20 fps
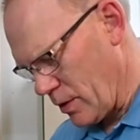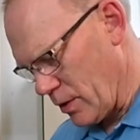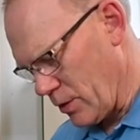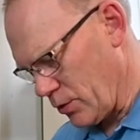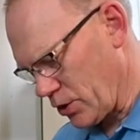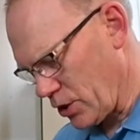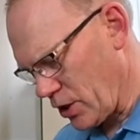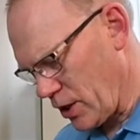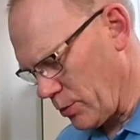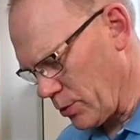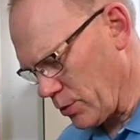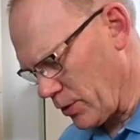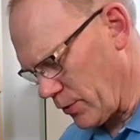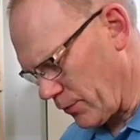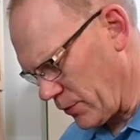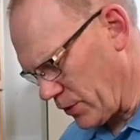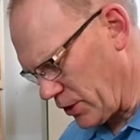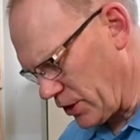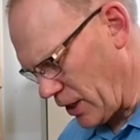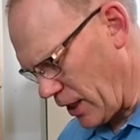There's a couple
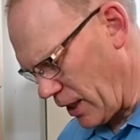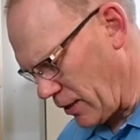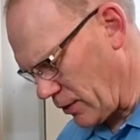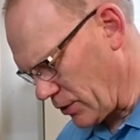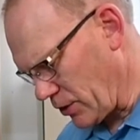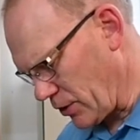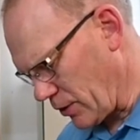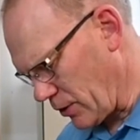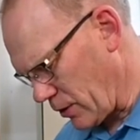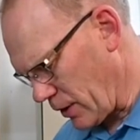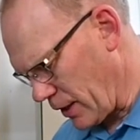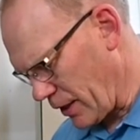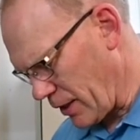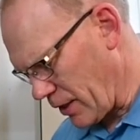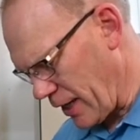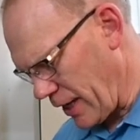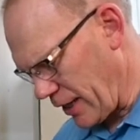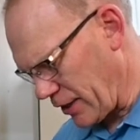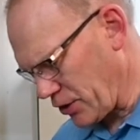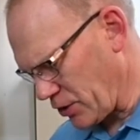different styles here. I
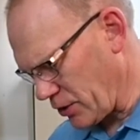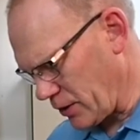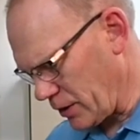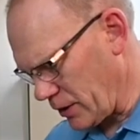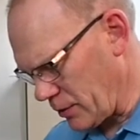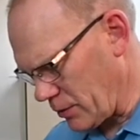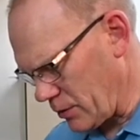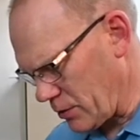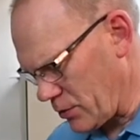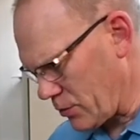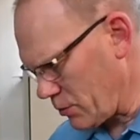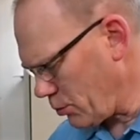could actually